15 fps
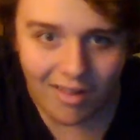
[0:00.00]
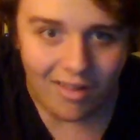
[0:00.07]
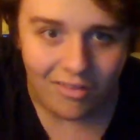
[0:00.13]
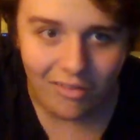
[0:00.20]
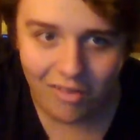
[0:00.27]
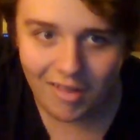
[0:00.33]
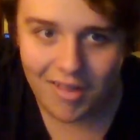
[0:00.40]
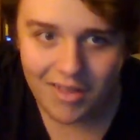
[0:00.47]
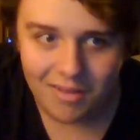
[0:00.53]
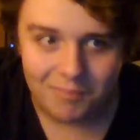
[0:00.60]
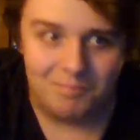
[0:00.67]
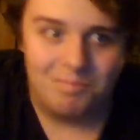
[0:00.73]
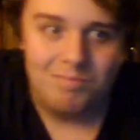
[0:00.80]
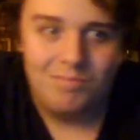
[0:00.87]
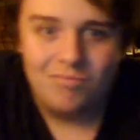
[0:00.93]
Like,
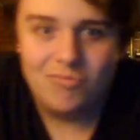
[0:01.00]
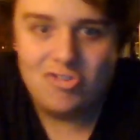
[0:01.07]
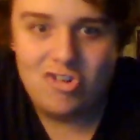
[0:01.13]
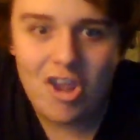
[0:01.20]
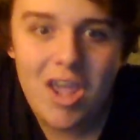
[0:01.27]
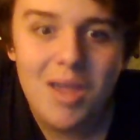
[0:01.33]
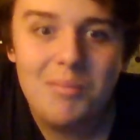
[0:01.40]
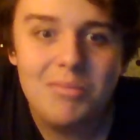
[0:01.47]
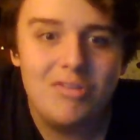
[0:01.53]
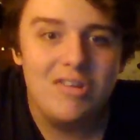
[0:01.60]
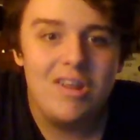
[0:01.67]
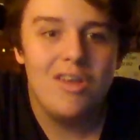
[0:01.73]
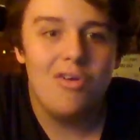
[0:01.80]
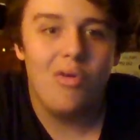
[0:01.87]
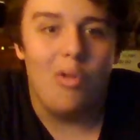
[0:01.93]
James
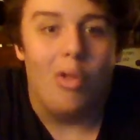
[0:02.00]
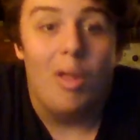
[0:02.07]
Neal,